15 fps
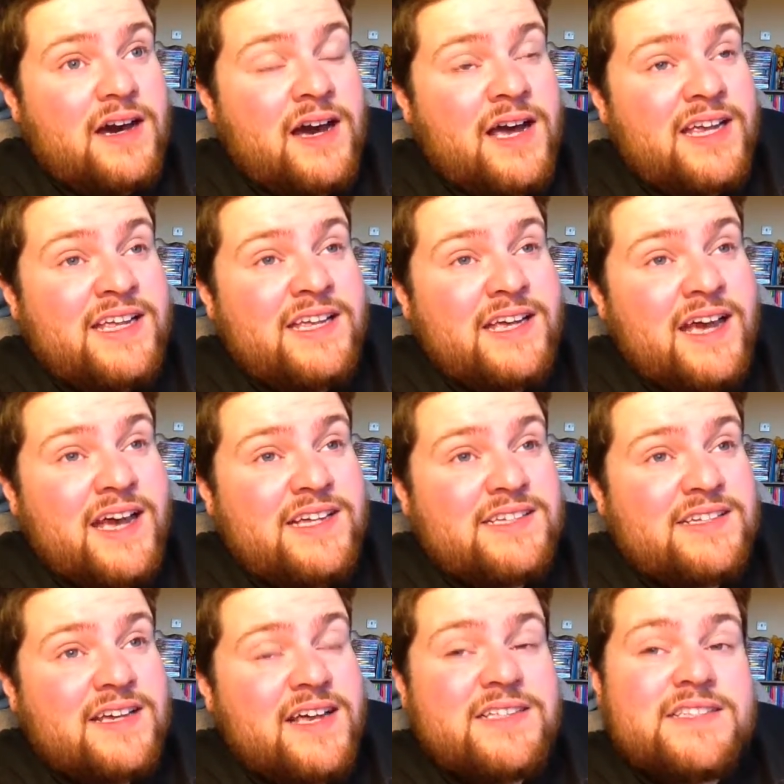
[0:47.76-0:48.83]
I
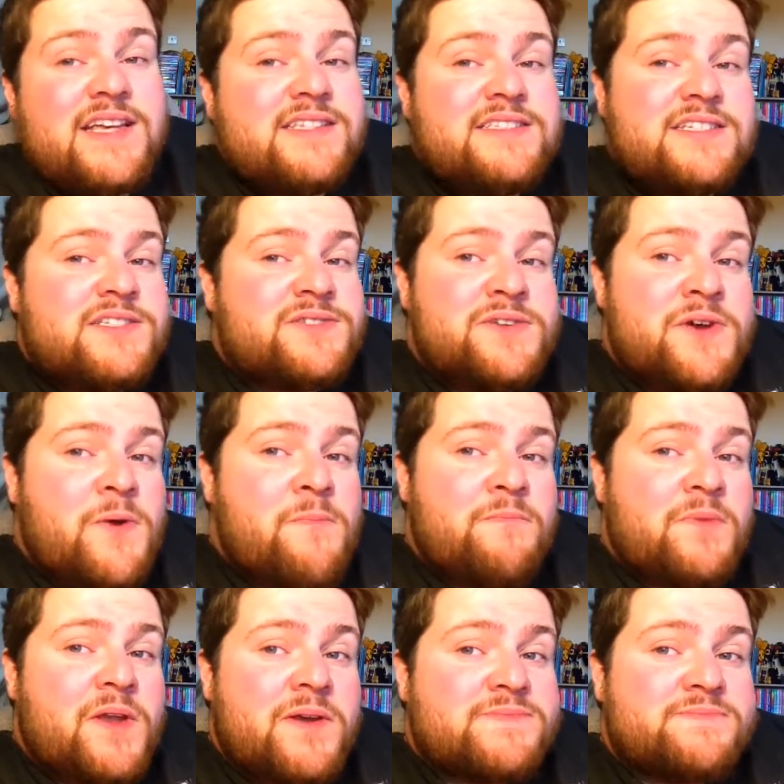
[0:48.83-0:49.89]
guess. I, it's, I don't know,
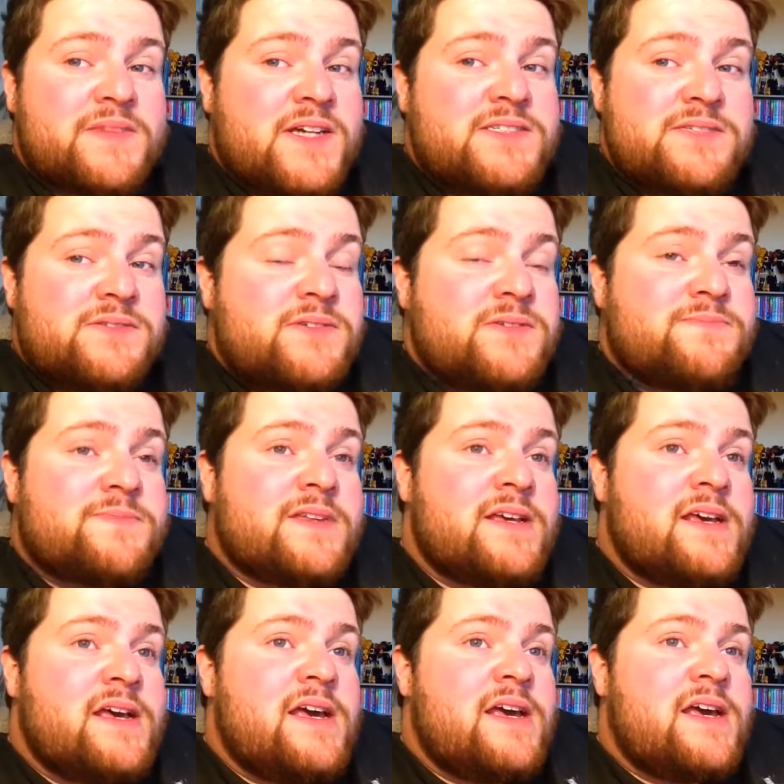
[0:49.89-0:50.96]
you know? I don't know.
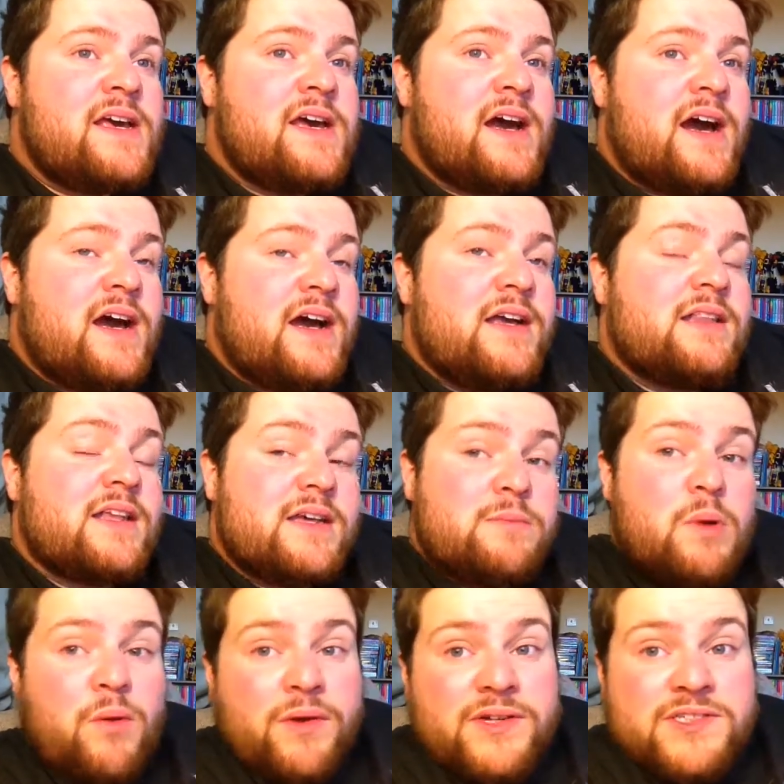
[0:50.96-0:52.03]
I like
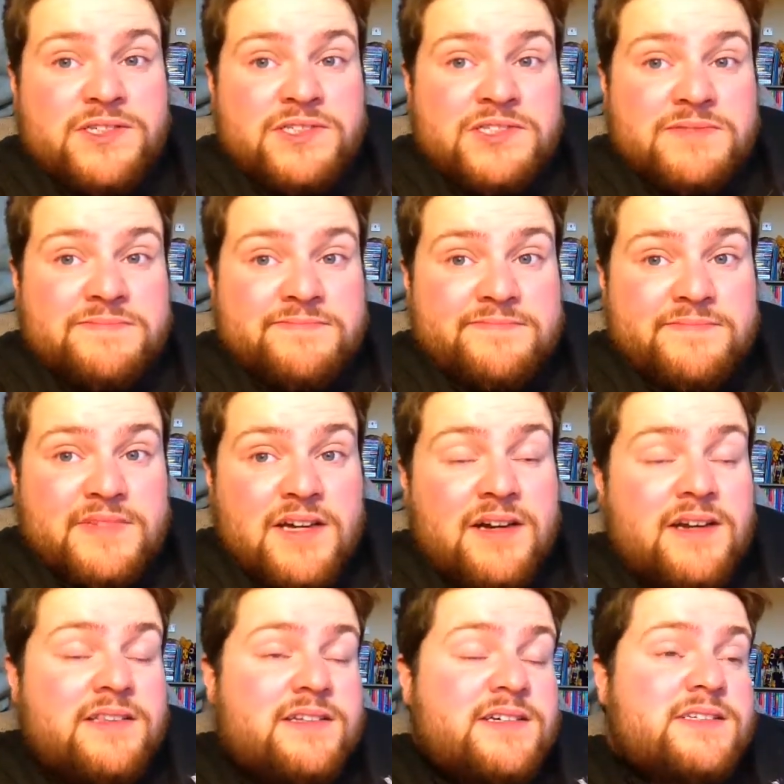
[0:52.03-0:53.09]
Power Rangers.
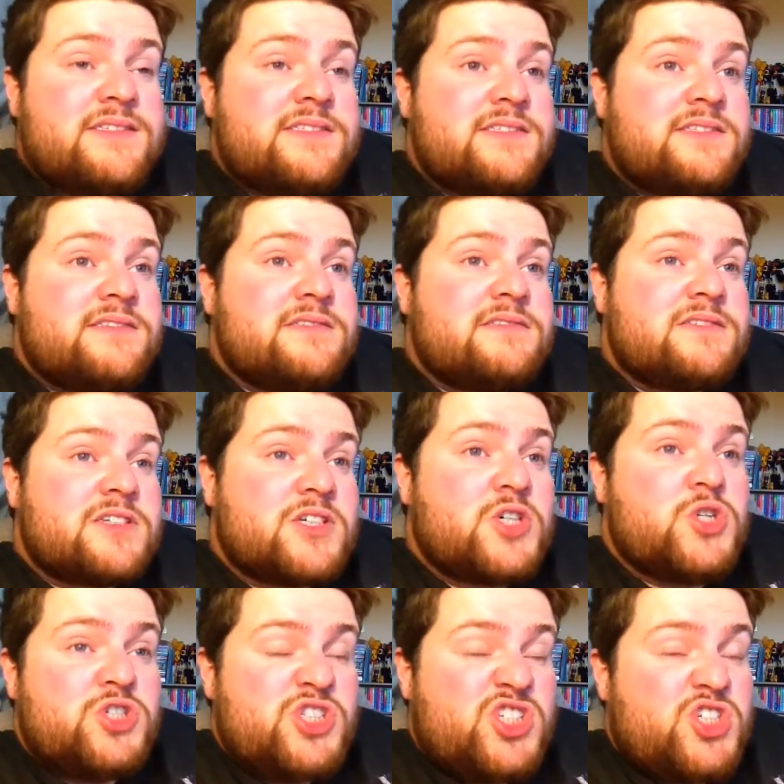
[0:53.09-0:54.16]
I think it's a
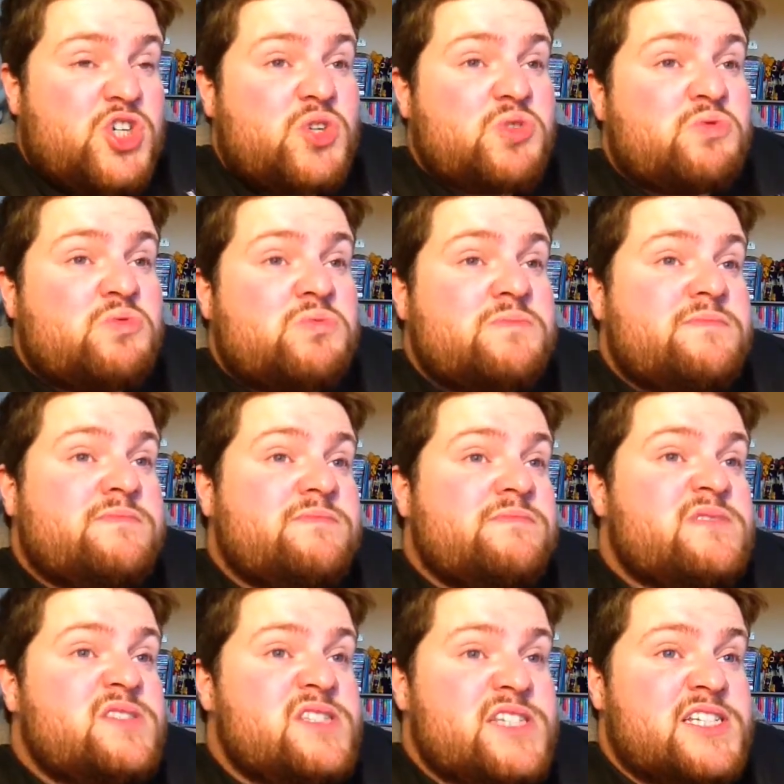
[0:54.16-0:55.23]
good show
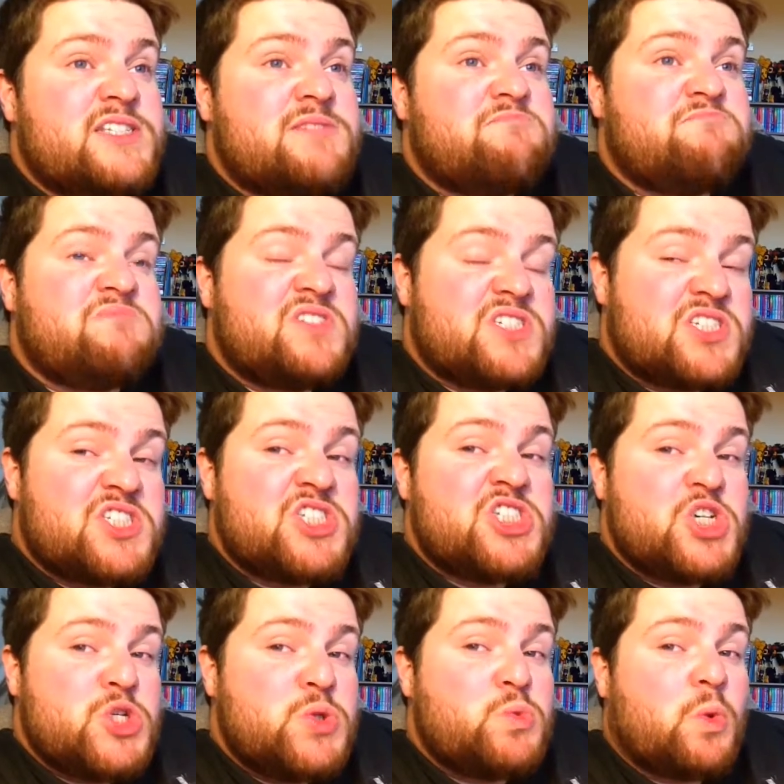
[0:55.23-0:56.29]
that does
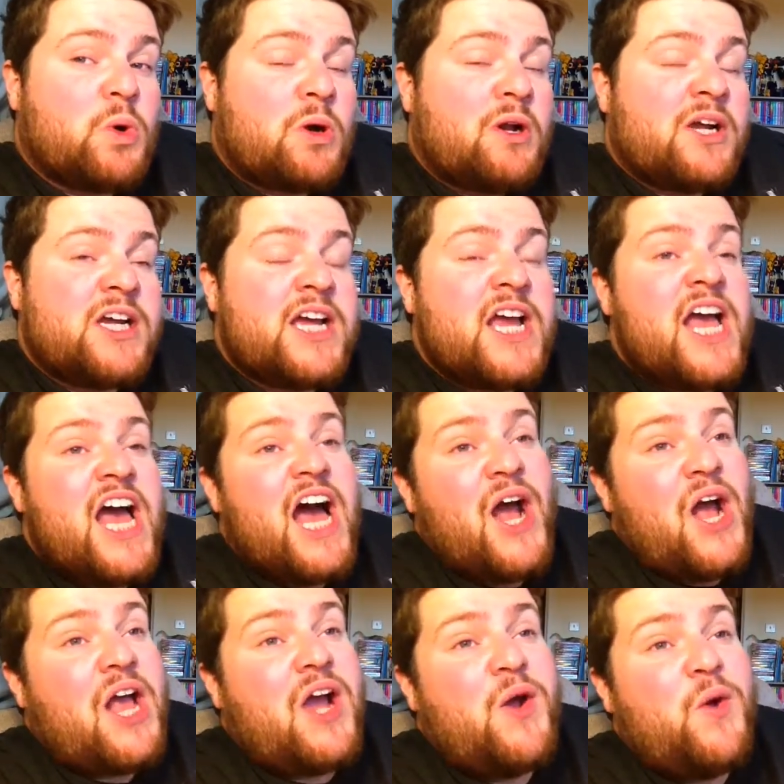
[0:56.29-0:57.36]
good work.
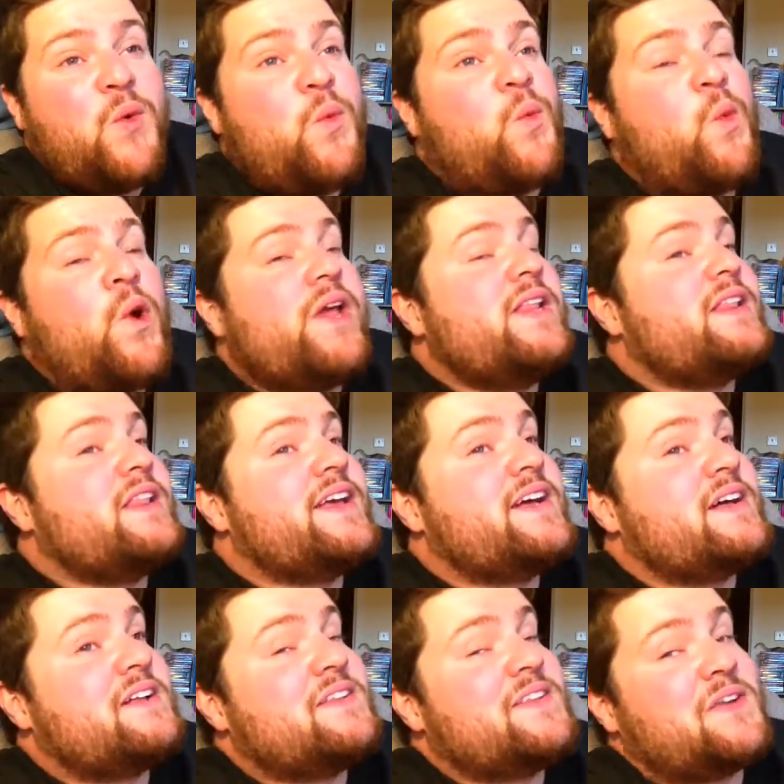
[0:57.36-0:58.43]
I quite
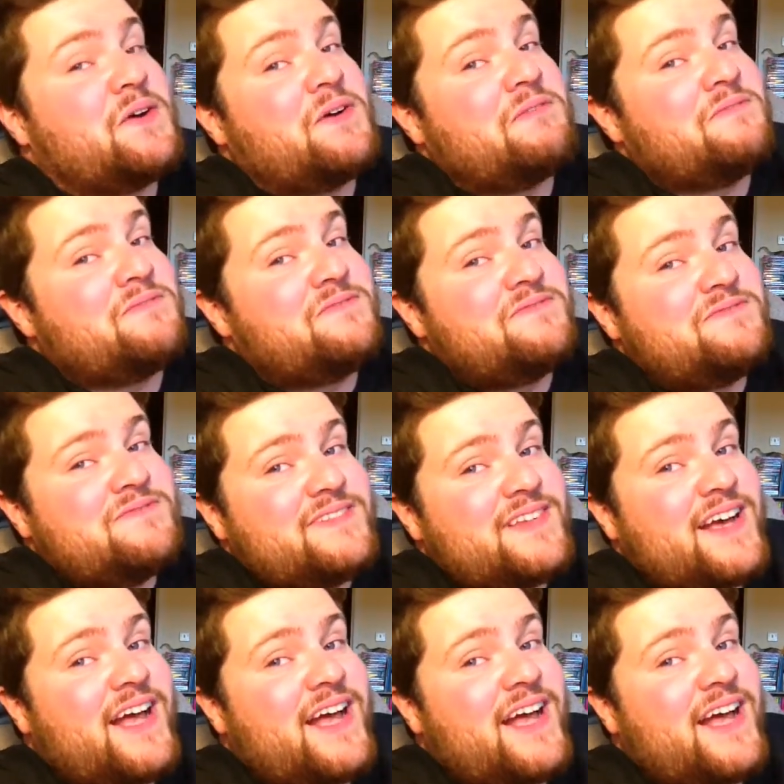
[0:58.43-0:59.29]
like a lot of.